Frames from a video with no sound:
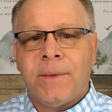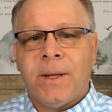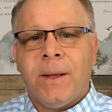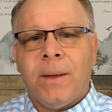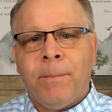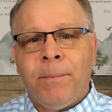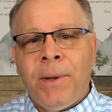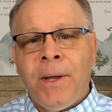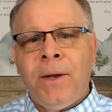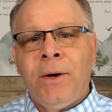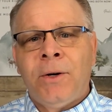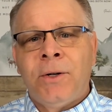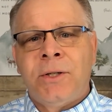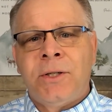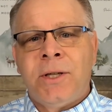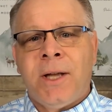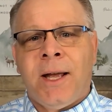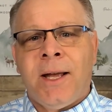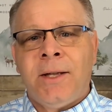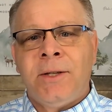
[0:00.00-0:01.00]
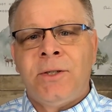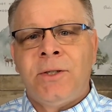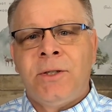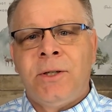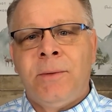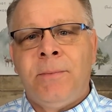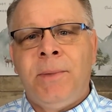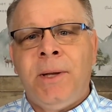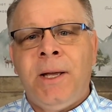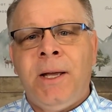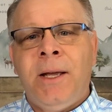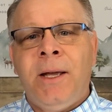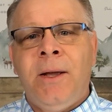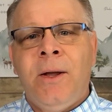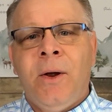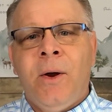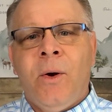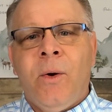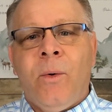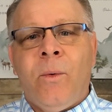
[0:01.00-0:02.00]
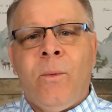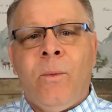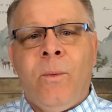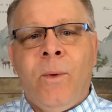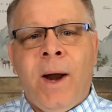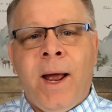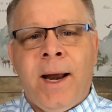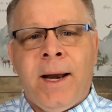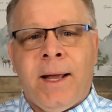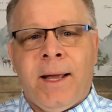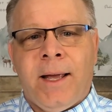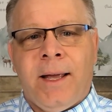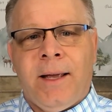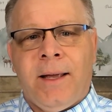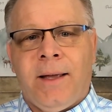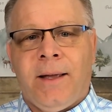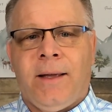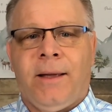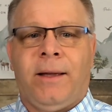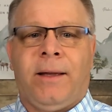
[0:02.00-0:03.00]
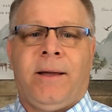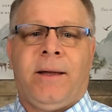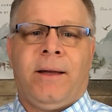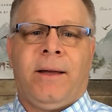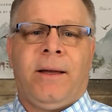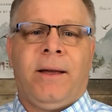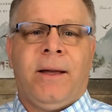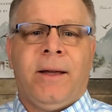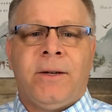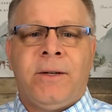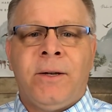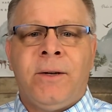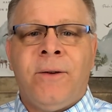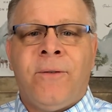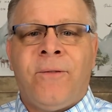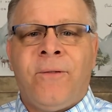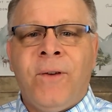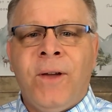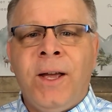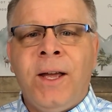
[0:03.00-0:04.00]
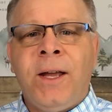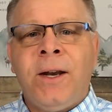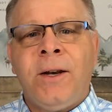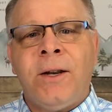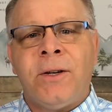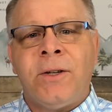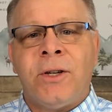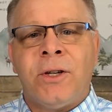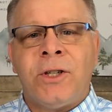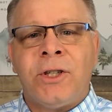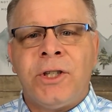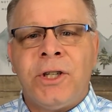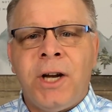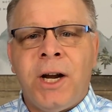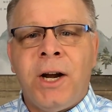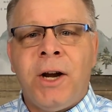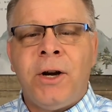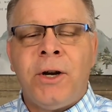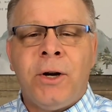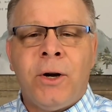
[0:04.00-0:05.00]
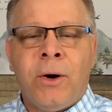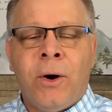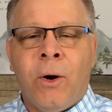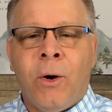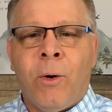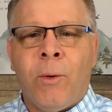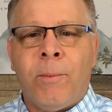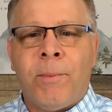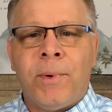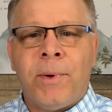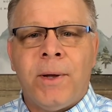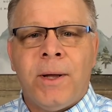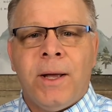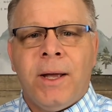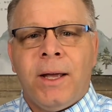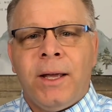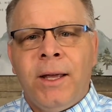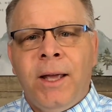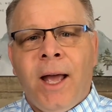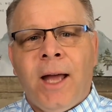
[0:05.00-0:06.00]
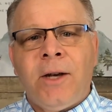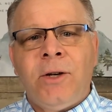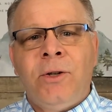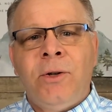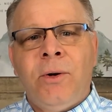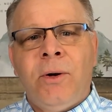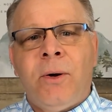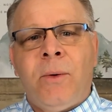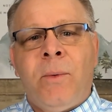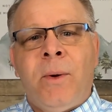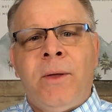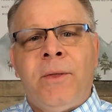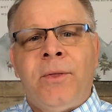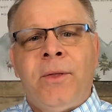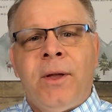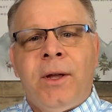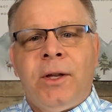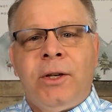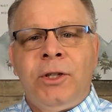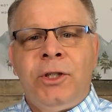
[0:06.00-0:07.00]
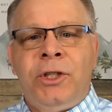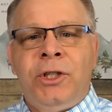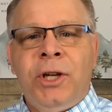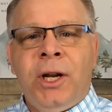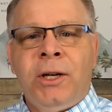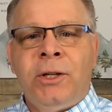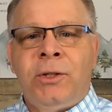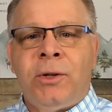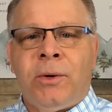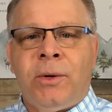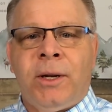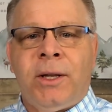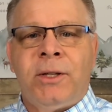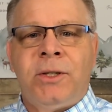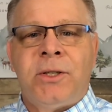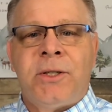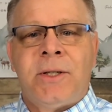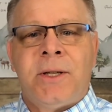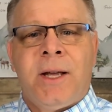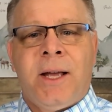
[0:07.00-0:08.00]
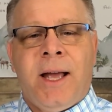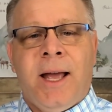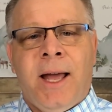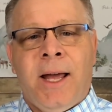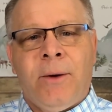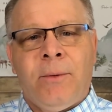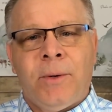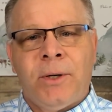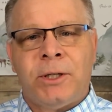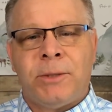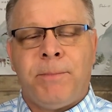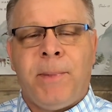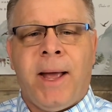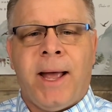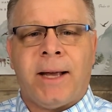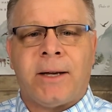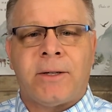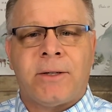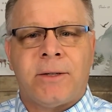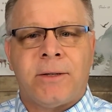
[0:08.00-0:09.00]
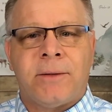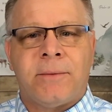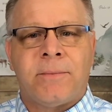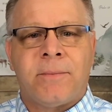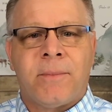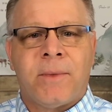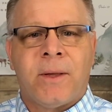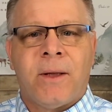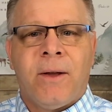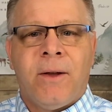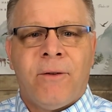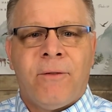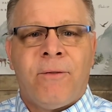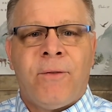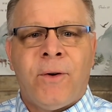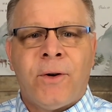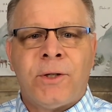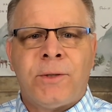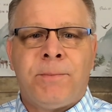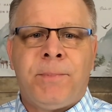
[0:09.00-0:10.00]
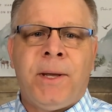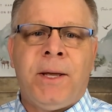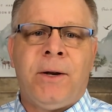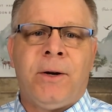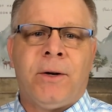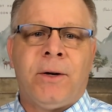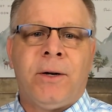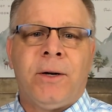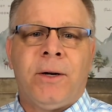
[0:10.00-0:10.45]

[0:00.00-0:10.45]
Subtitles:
Peter says to be ready, to defend and to share your hope, yet do it with gentleness and respect. 1 Peter